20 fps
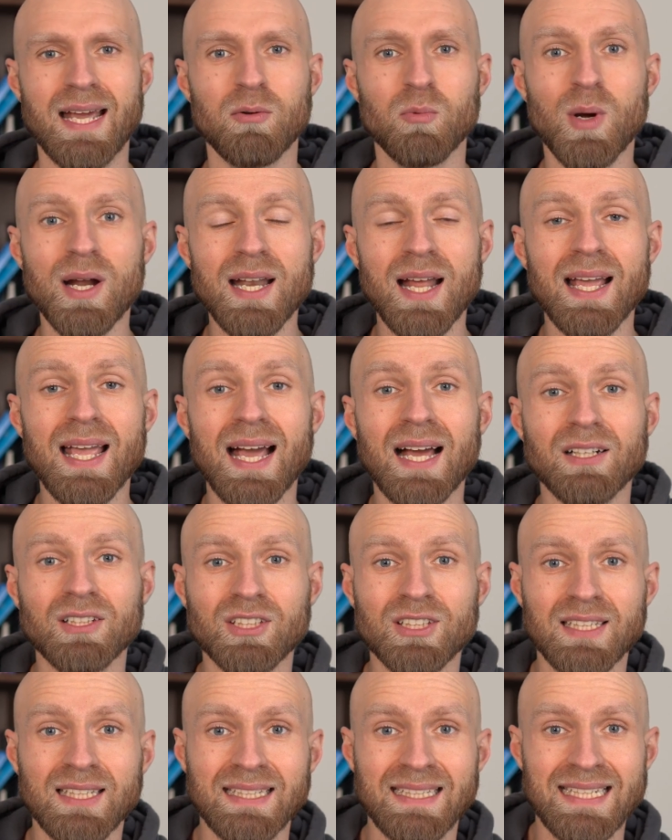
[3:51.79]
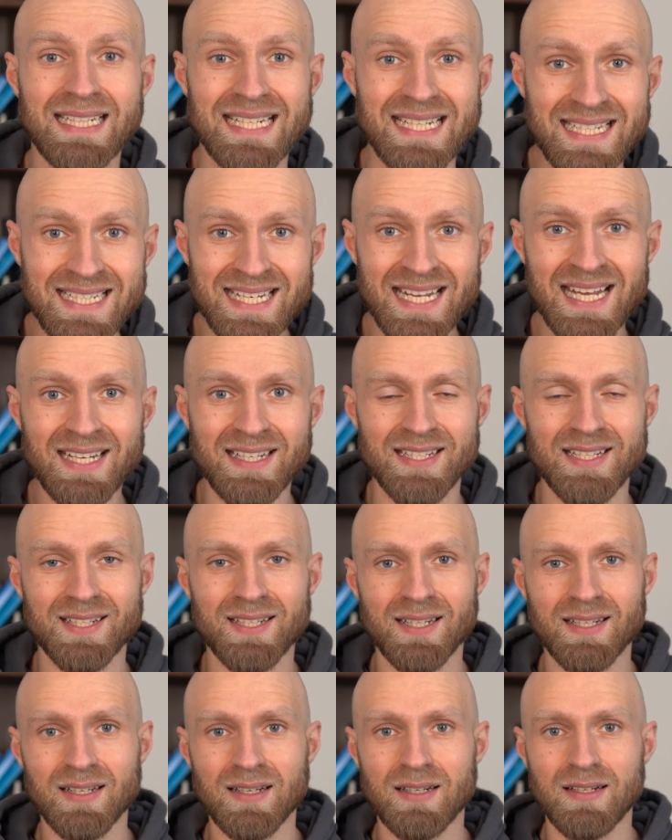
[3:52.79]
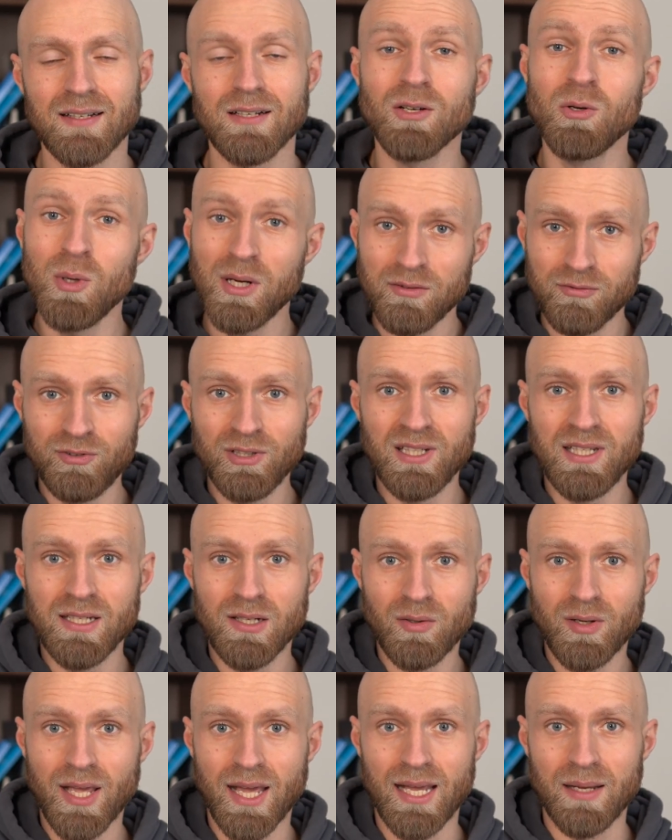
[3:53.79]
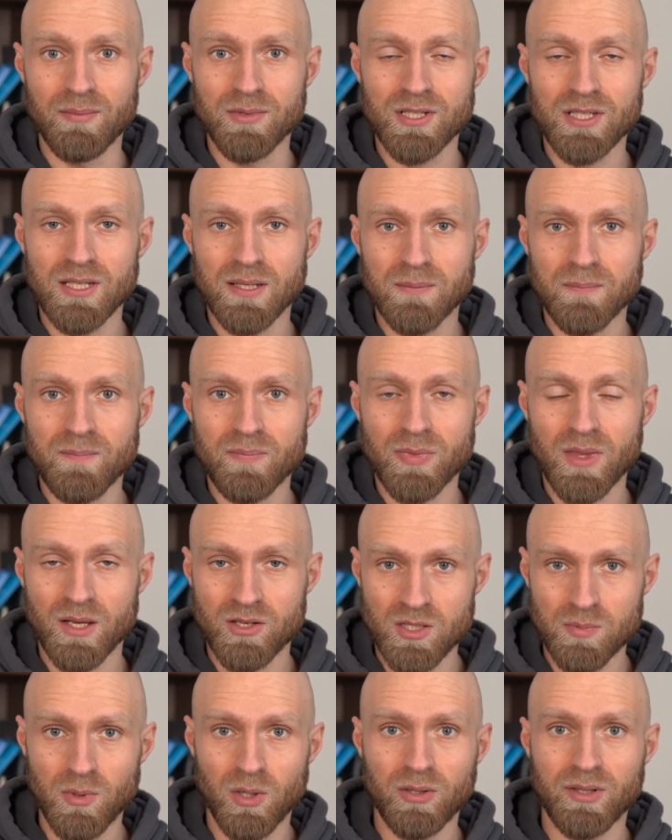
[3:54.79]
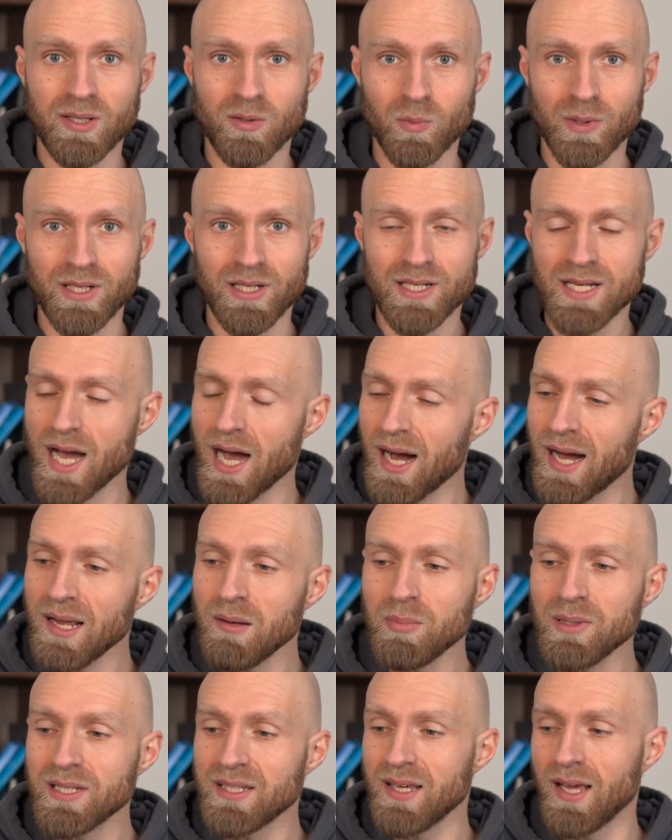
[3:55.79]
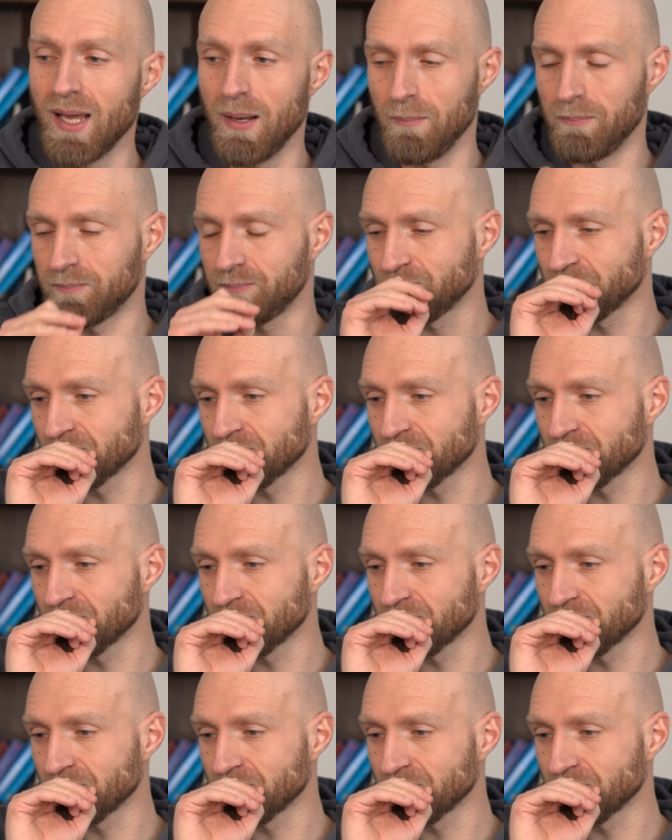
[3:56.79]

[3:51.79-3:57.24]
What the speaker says: And when I actually did quit video games and smoking weed, I became,